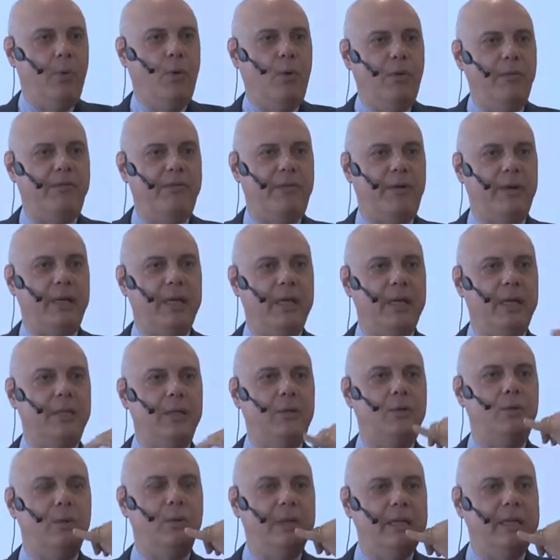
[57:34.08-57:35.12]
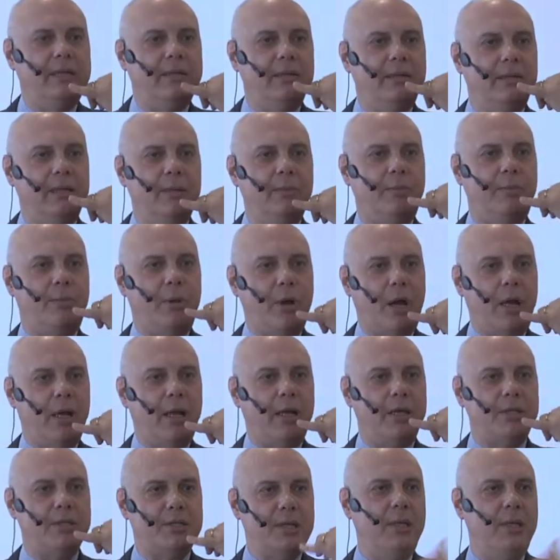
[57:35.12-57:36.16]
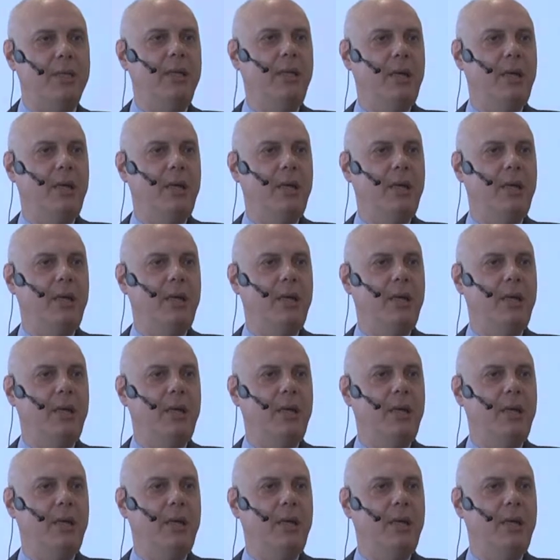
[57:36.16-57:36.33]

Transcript: offering to Italy products,